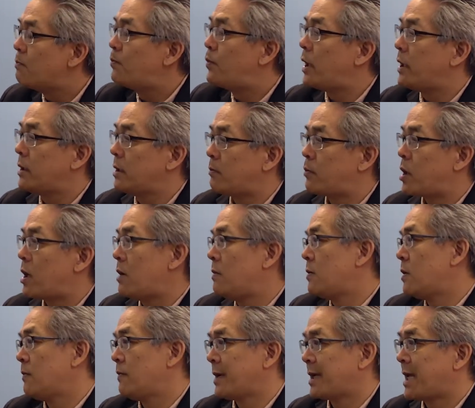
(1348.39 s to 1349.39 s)
But the
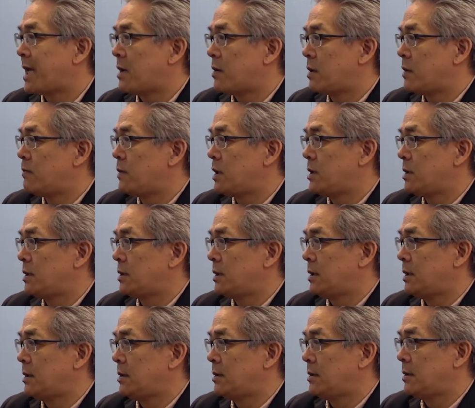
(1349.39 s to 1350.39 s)
problem of
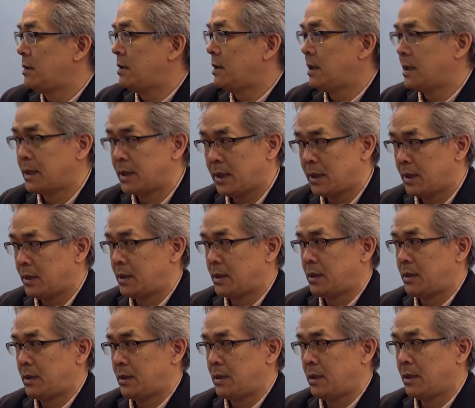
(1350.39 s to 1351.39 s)
accountability is
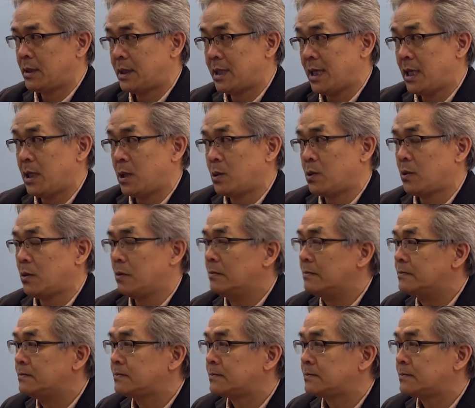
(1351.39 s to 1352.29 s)
is is the issue. And